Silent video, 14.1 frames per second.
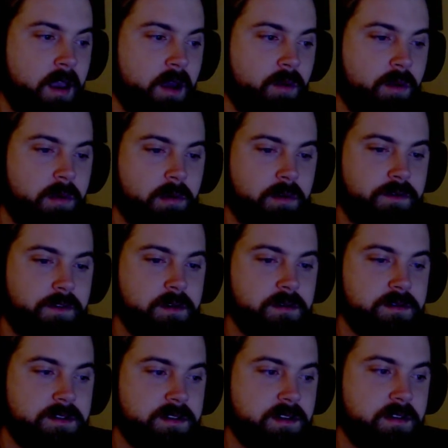We
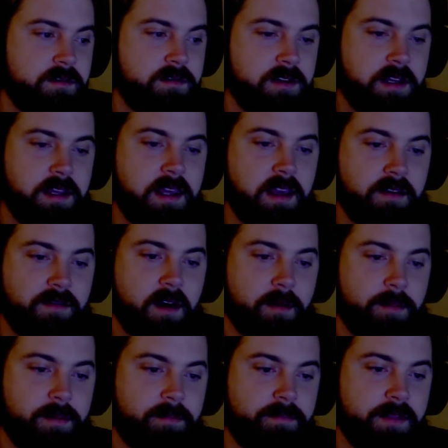refused to give
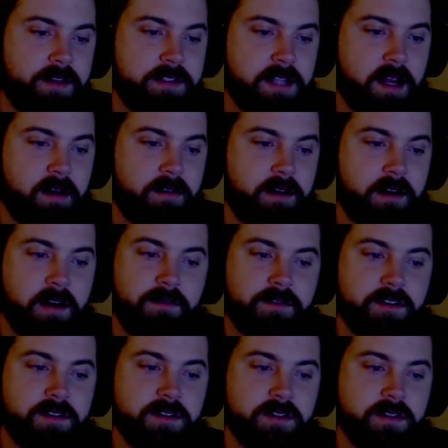up the town, and after